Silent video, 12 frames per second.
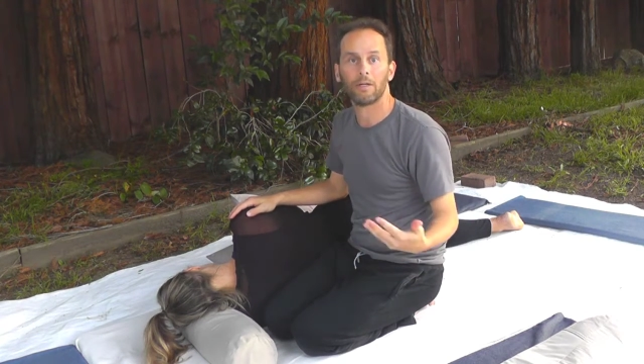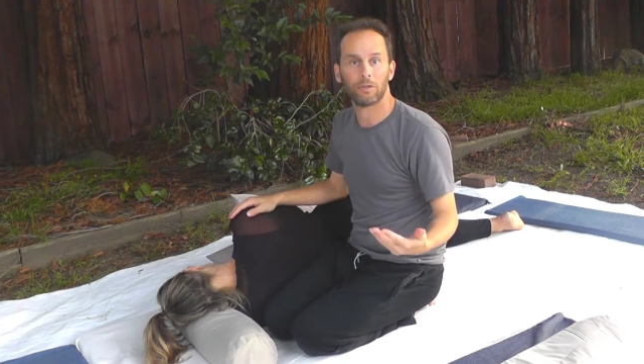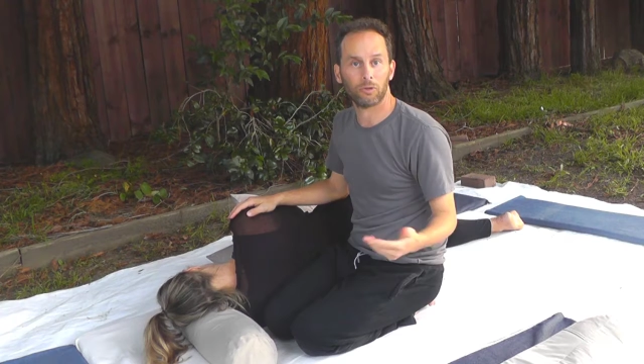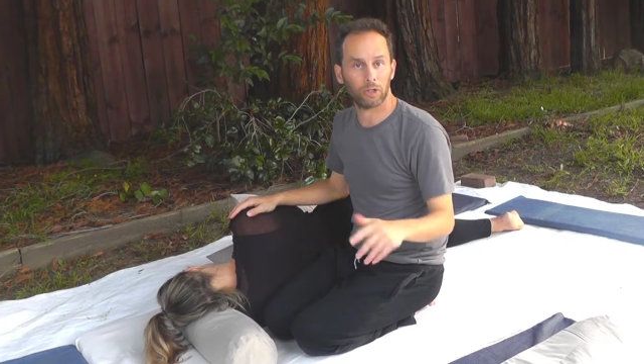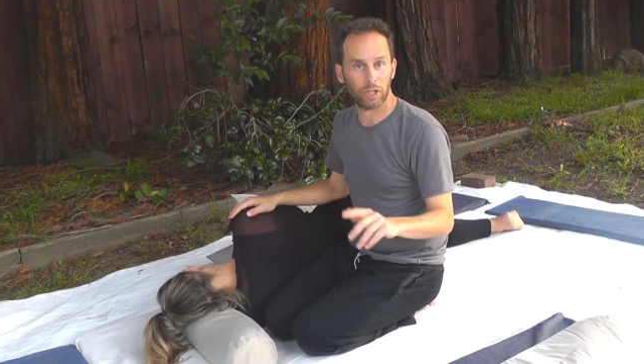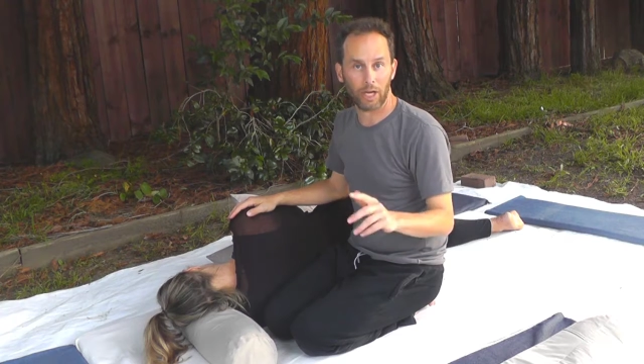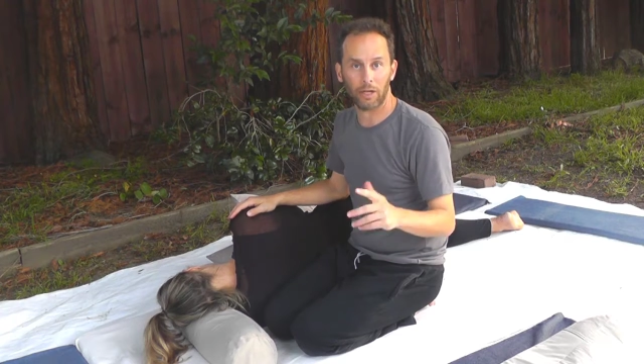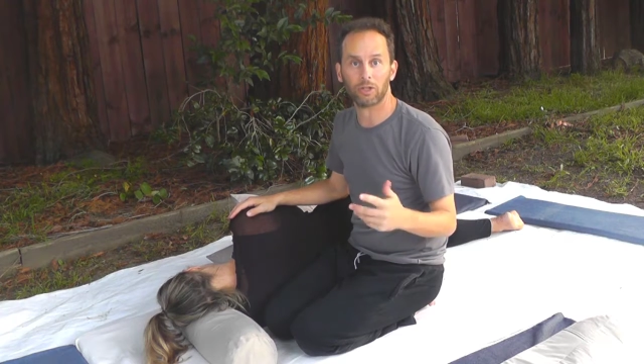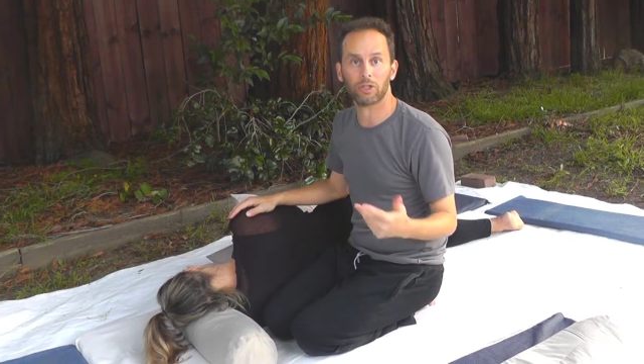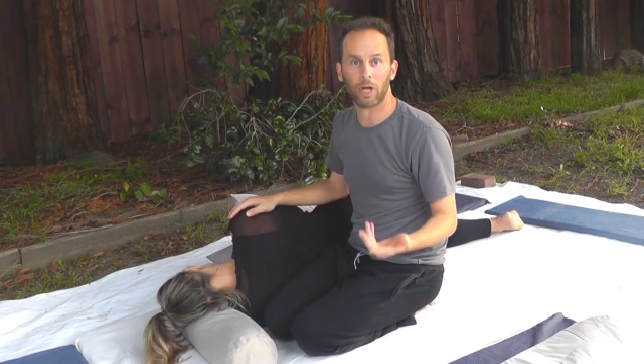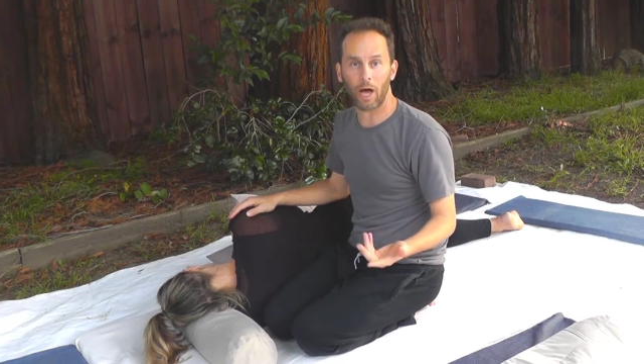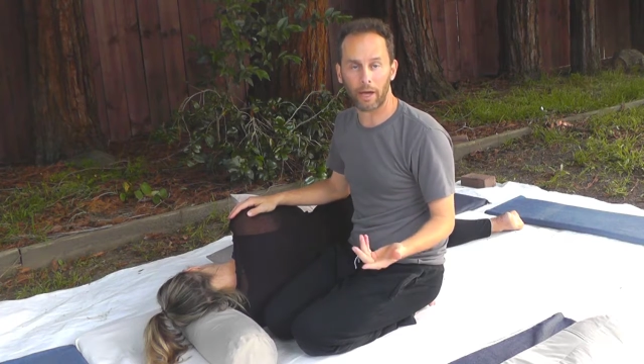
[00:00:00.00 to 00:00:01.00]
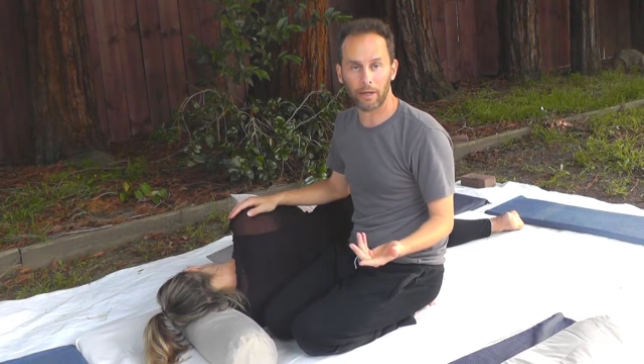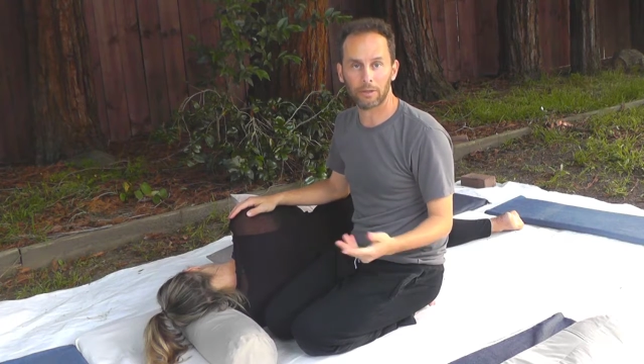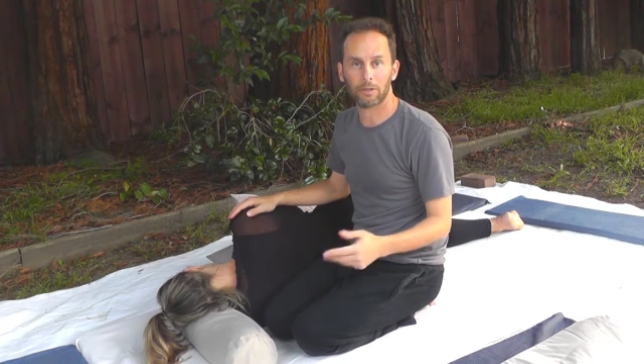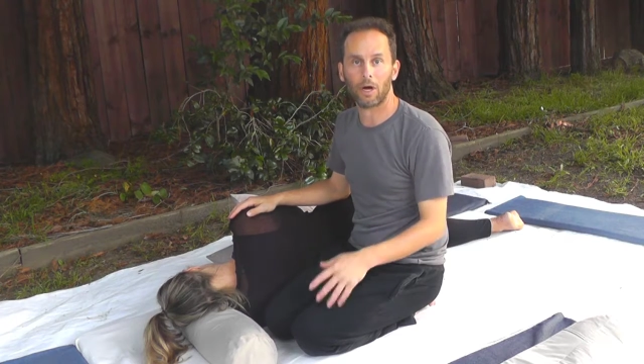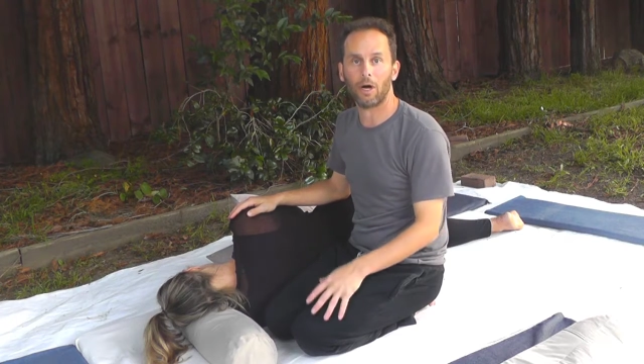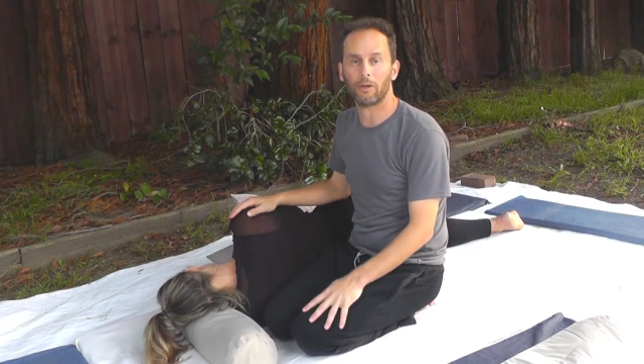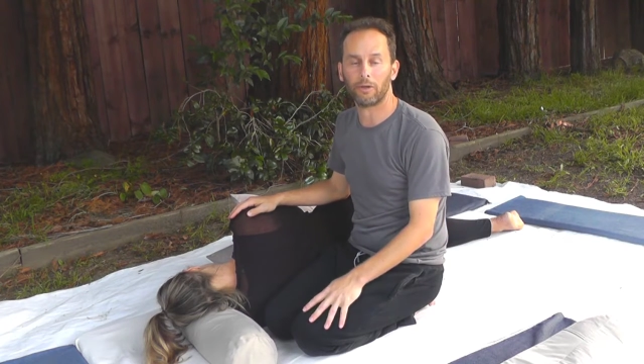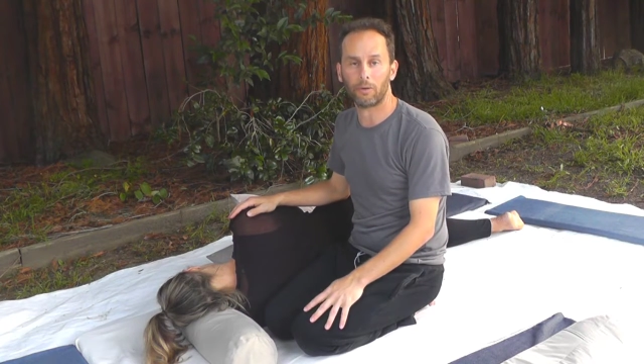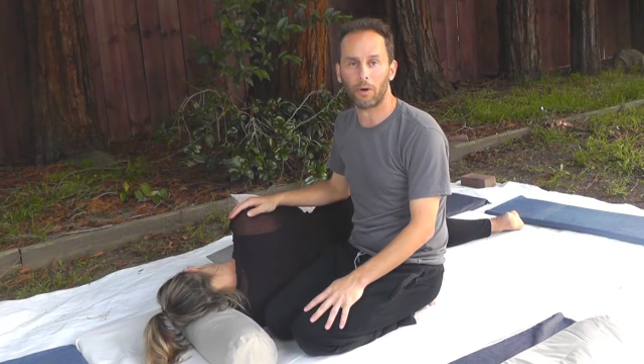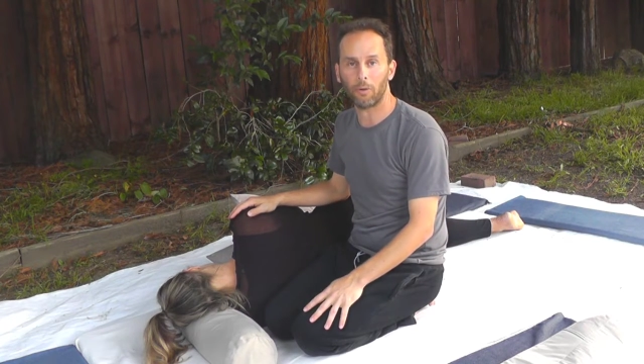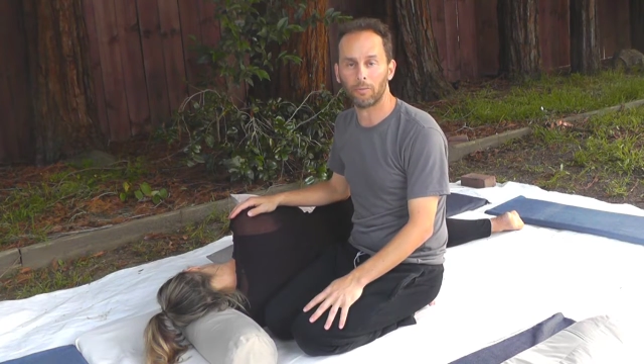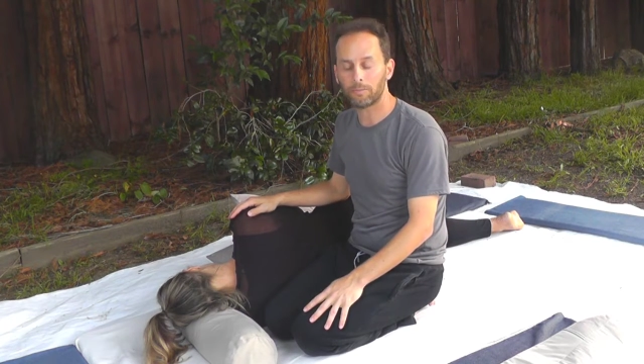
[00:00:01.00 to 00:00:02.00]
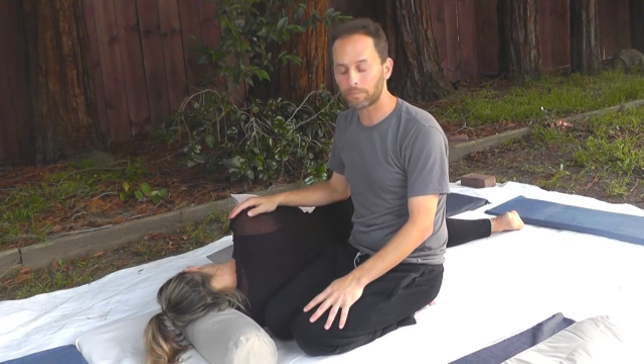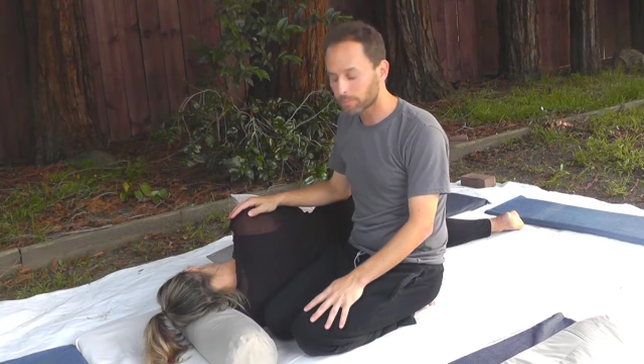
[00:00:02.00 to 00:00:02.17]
to change sides on their own.